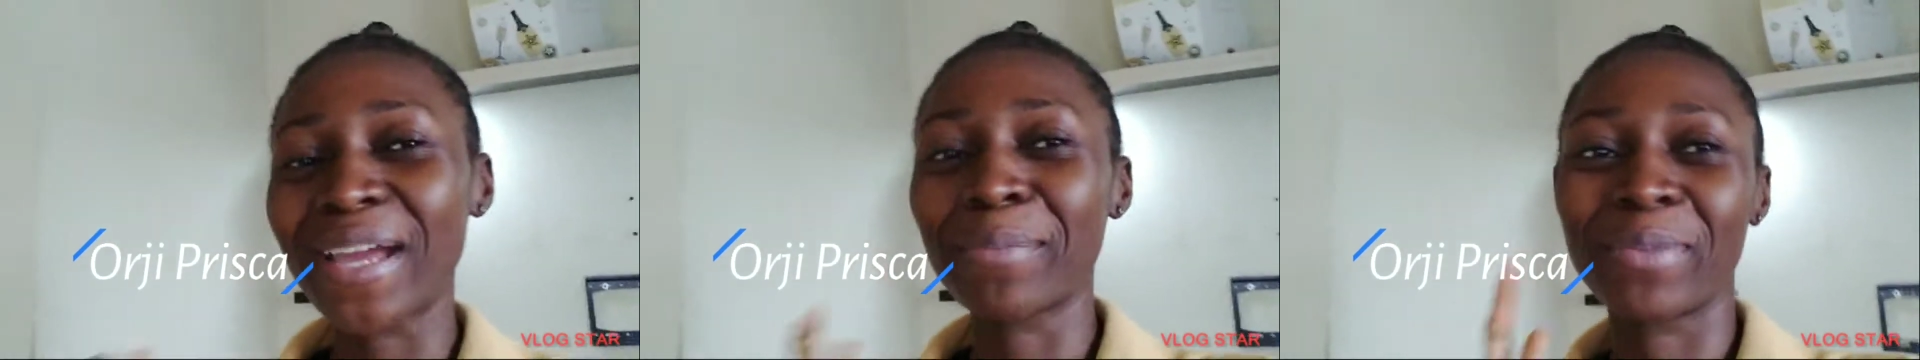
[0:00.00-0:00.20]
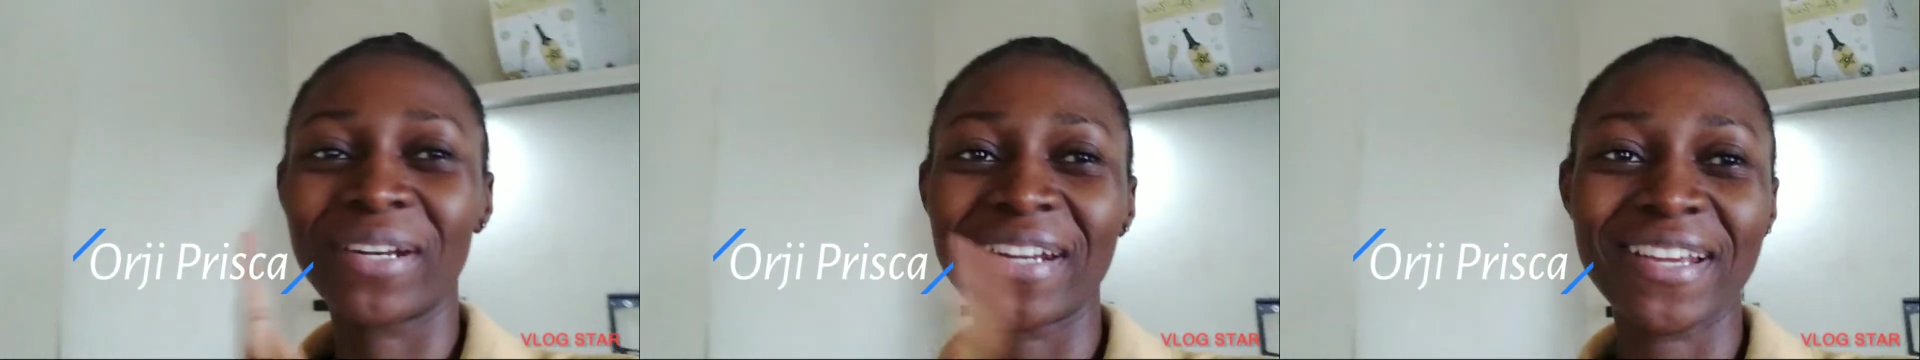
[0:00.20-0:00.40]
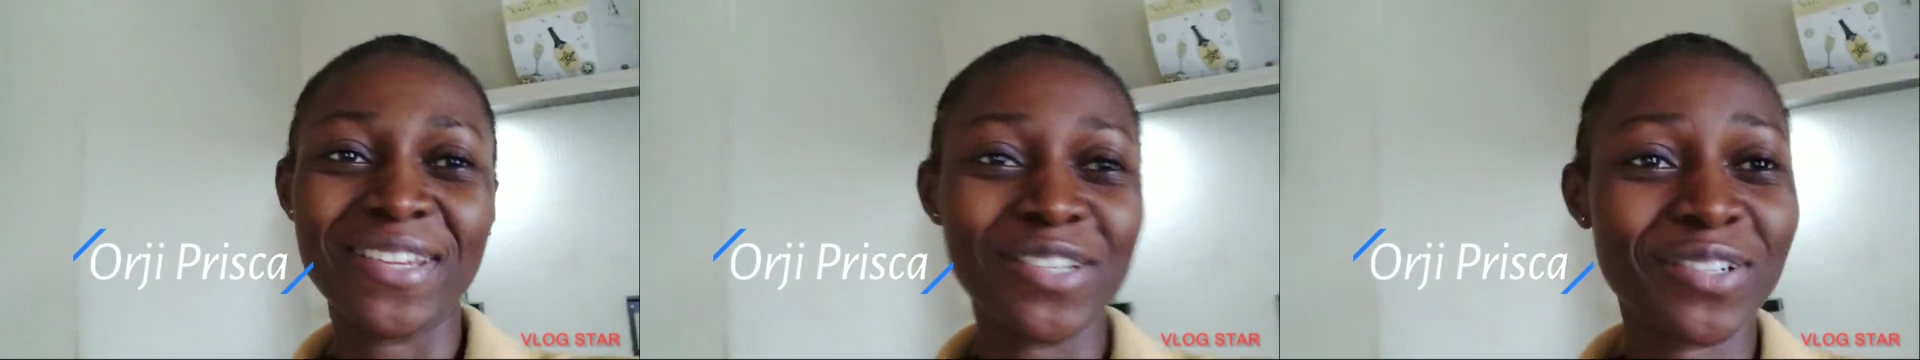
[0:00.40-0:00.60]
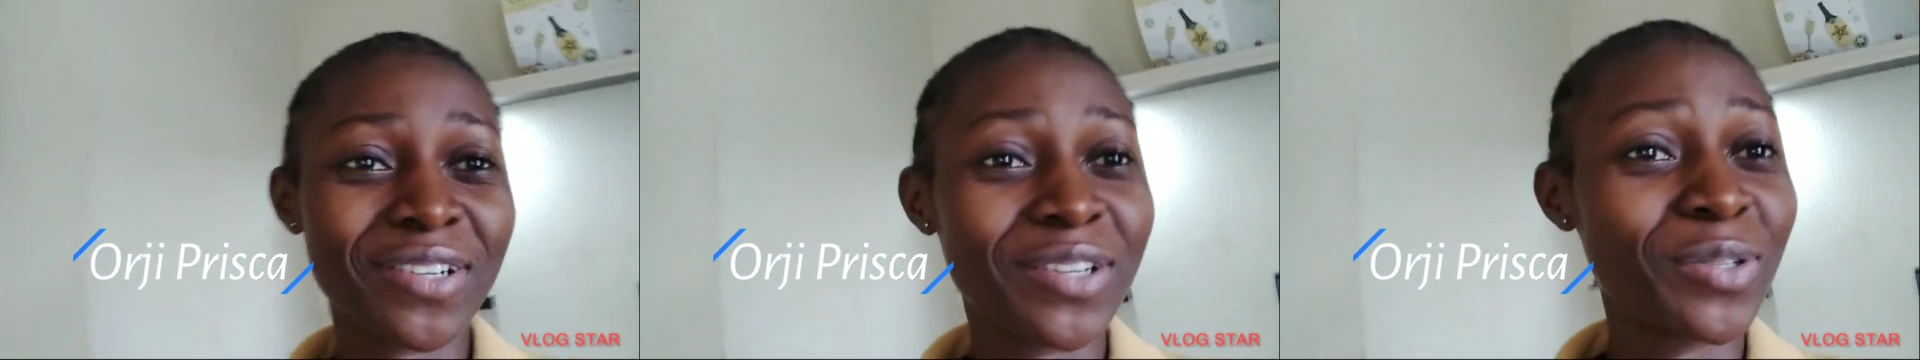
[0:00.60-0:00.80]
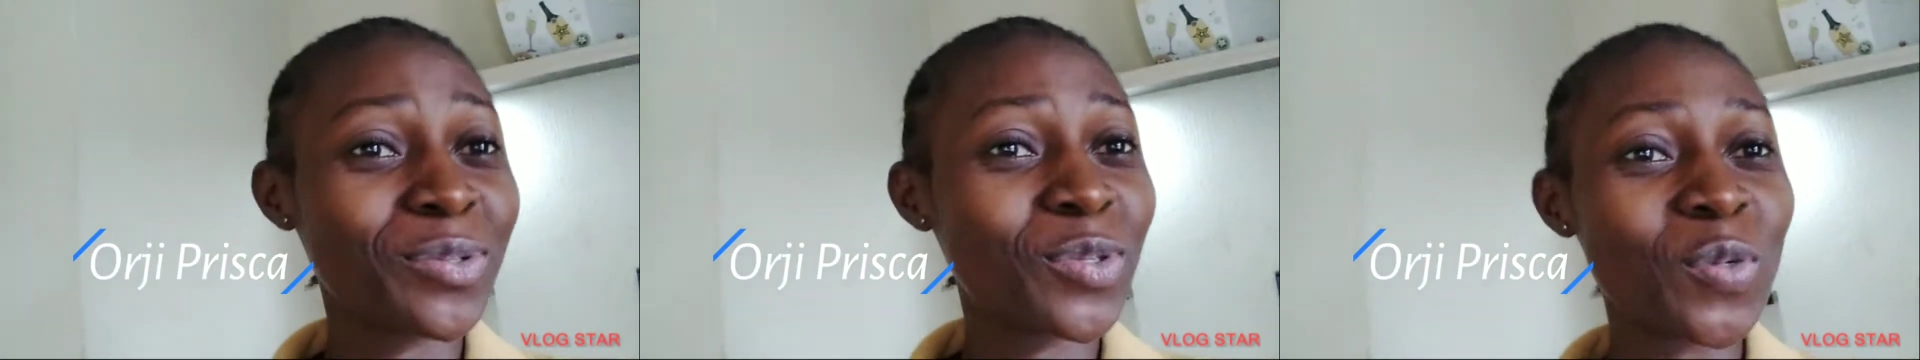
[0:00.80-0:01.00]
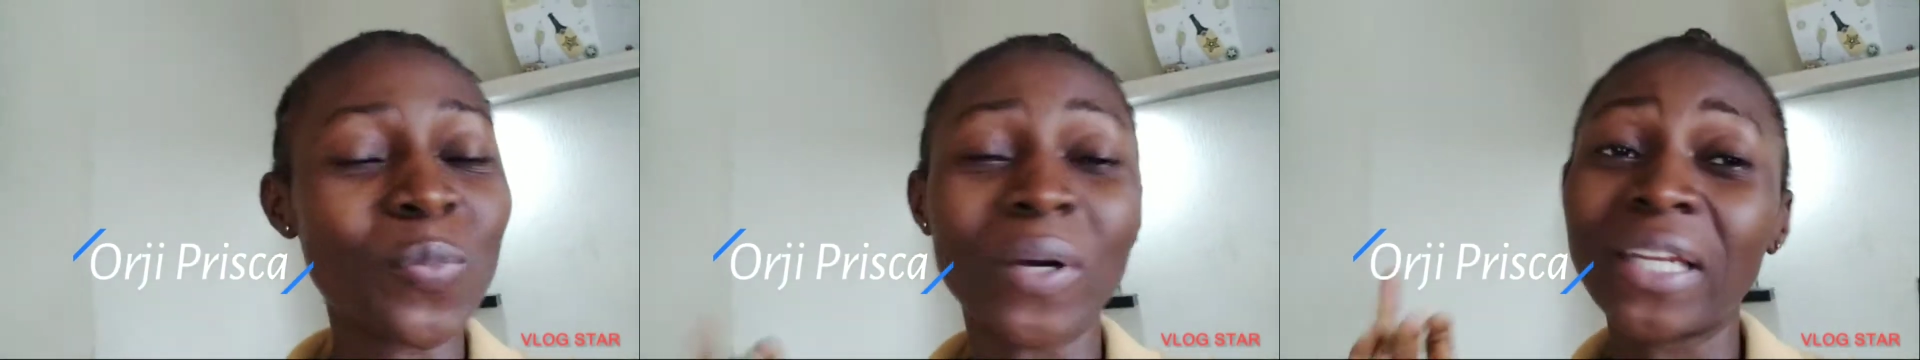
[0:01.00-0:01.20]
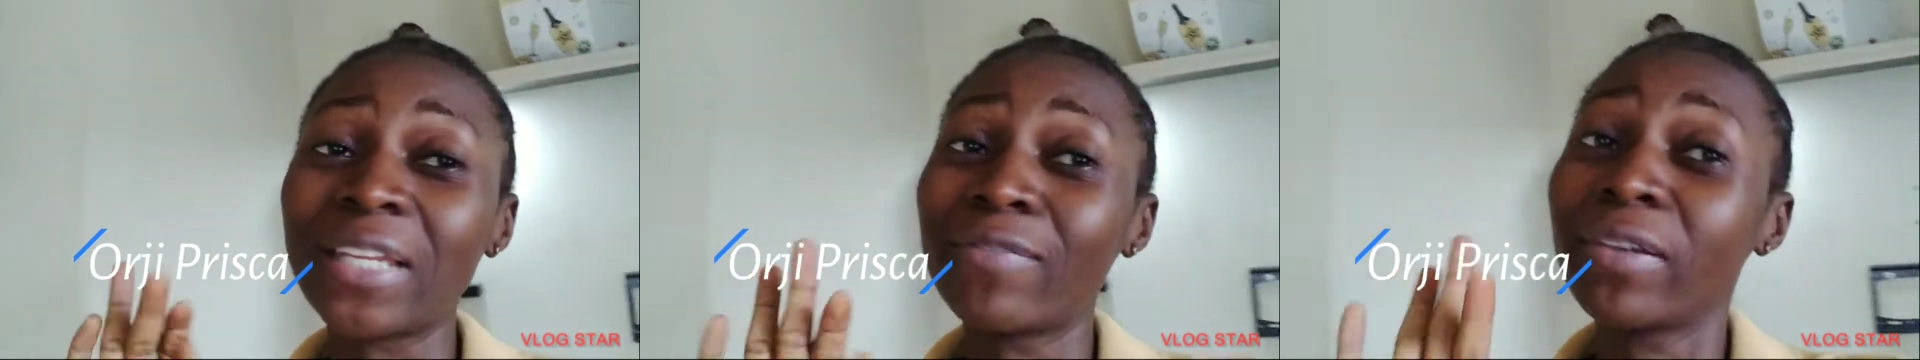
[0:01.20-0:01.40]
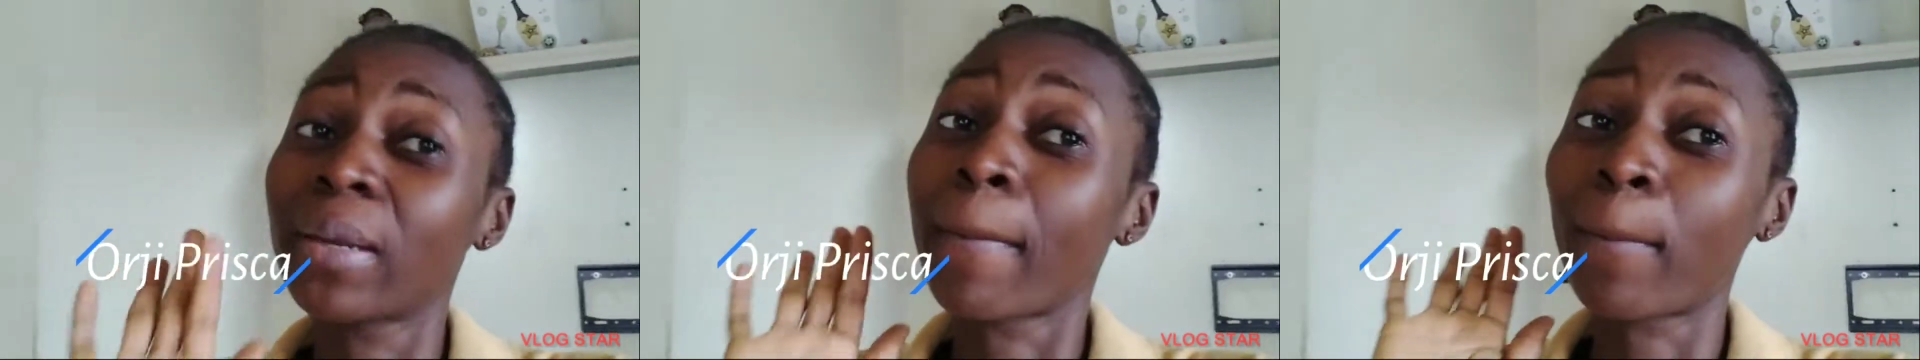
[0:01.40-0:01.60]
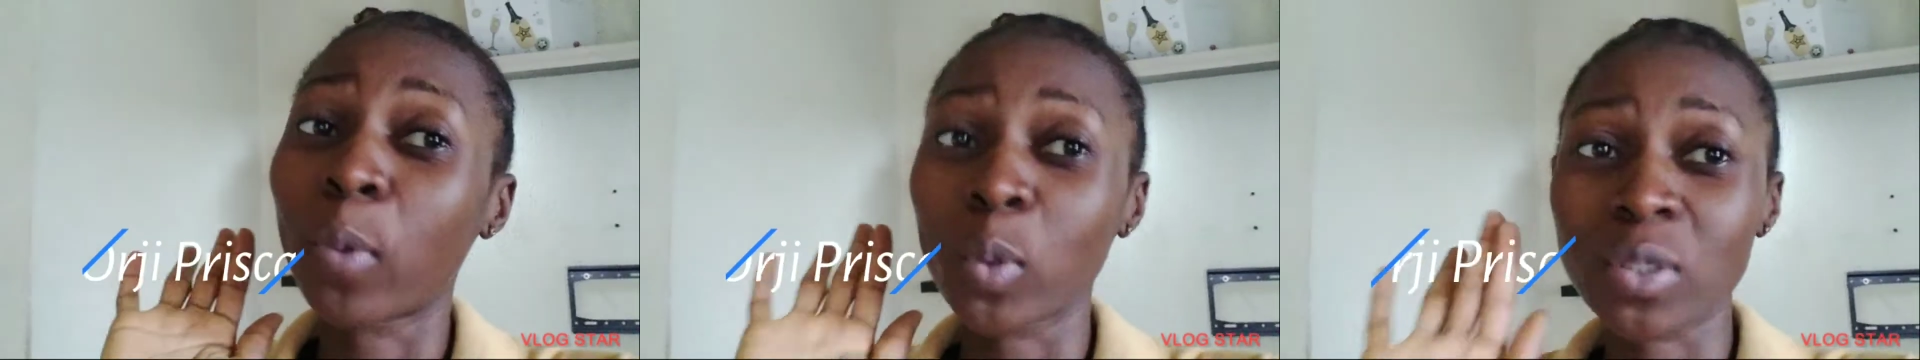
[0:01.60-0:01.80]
I am a Nigerian YouTuber living in